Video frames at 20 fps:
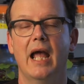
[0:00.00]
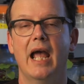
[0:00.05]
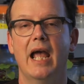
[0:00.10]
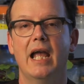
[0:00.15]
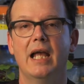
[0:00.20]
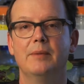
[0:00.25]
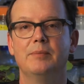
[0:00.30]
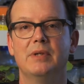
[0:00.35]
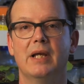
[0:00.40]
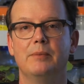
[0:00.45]

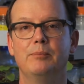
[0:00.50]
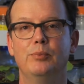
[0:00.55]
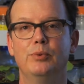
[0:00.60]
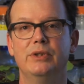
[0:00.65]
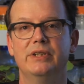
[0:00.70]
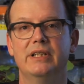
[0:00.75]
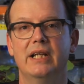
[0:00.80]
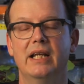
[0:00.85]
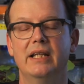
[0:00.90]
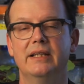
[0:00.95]
aims at
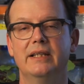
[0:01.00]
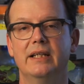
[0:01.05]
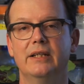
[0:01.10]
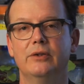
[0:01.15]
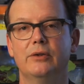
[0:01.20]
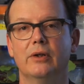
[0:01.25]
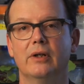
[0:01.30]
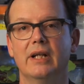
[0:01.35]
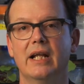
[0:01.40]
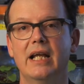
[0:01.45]

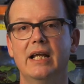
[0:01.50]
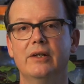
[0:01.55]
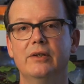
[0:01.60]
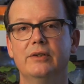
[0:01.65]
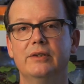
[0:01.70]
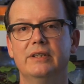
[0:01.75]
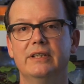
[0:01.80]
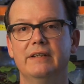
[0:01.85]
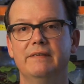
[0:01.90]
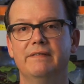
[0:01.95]
presenting the
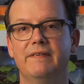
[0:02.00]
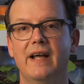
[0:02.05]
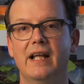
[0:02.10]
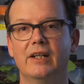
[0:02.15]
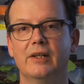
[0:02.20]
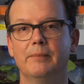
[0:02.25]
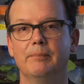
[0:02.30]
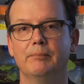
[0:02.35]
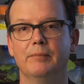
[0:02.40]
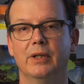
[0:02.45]
latest
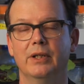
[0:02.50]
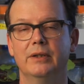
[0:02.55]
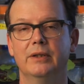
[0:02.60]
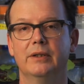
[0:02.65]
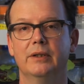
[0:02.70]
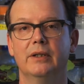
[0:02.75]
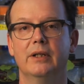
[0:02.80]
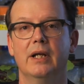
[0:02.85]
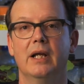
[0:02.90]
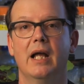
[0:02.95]

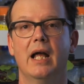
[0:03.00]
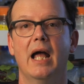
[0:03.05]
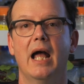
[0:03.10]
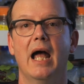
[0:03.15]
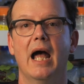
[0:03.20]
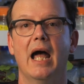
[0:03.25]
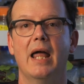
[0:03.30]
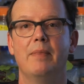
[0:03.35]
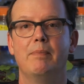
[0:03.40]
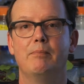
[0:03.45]
development
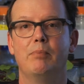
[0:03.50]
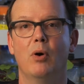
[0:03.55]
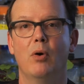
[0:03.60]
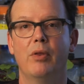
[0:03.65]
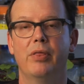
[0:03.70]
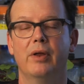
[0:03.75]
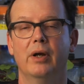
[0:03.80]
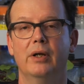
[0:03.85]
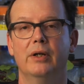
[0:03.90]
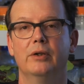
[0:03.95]
at
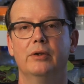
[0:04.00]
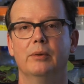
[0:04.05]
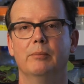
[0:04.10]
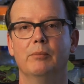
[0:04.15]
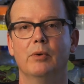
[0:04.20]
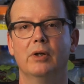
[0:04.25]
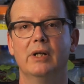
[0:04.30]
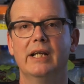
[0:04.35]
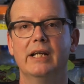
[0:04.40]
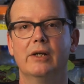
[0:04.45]
both the
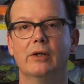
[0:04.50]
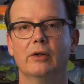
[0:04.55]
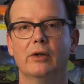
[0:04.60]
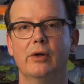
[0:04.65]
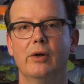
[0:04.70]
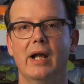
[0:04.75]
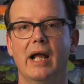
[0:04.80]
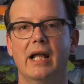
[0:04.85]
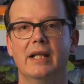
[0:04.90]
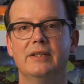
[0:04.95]

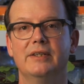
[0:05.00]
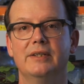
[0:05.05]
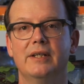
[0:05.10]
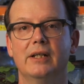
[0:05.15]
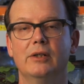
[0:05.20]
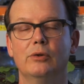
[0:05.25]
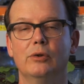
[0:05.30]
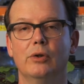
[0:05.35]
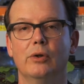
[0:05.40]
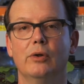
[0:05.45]
molecular and
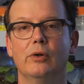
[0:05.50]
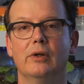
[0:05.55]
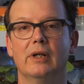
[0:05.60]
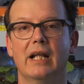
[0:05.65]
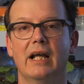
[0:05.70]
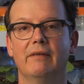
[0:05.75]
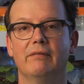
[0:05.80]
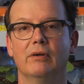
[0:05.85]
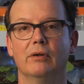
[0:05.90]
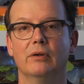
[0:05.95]
cellular
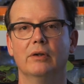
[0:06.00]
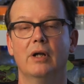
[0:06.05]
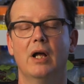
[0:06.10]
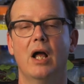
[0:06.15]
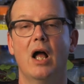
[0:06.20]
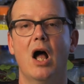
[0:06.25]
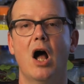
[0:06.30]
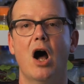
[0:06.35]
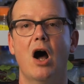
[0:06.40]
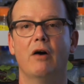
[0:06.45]
level
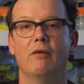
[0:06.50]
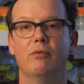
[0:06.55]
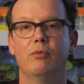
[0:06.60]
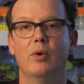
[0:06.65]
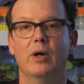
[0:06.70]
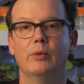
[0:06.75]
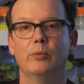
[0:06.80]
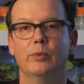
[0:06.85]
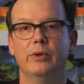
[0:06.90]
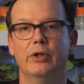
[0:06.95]
of
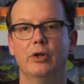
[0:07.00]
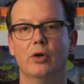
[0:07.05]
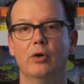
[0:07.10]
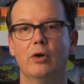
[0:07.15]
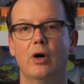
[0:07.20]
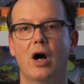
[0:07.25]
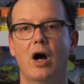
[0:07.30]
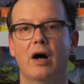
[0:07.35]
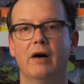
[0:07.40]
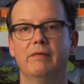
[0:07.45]
what we
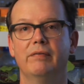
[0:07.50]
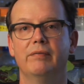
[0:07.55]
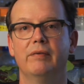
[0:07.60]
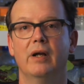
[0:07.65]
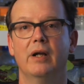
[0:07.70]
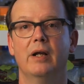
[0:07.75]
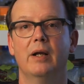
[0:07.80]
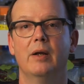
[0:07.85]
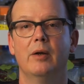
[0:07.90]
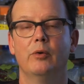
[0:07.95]
know of
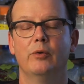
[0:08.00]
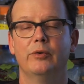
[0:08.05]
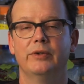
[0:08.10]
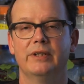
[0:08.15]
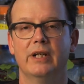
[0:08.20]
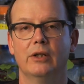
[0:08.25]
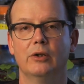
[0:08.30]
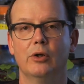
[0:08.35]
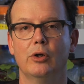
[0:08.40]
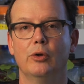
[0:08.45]

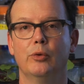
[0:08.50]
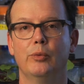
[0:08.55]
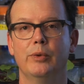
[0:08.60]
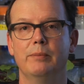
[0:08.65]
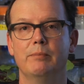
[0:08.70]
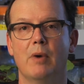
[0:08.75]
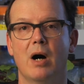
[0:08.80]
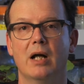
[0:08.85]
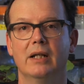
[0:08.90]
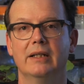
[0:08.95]
cellular
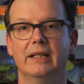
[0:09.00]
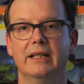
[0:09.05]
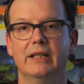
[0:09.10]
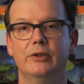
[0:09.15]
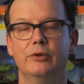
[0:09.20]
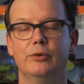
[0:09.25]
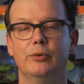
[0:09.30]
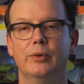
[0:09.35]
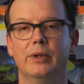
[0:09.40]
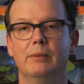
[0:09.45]

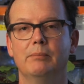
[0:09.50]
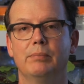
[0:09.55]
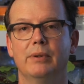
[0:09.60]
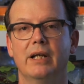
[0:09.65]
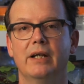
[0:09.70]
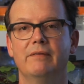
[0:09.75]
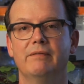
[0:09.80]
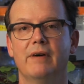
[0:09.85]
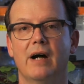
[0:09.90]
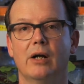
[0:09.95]
remodeling during
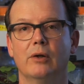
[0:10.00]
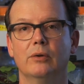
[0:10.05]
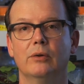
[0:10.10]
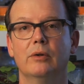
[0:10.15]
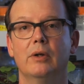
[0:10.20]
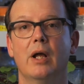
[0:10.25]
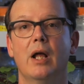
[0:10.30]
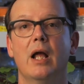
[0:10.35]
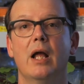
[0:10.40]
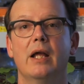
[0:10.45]
plant
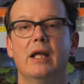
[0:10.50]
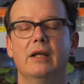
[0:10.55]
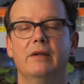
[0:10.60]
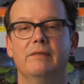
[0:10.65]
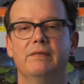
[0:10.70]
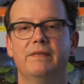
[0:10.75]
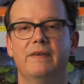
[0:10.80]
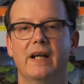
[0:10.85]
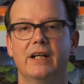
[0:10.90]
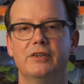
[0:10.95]
viral
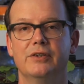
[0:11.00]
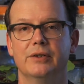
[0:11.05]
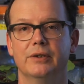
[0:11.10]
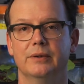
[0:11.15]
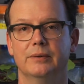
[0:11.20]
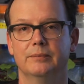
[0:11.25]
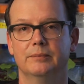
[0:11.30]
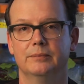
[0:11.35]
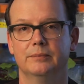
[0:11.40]
infection.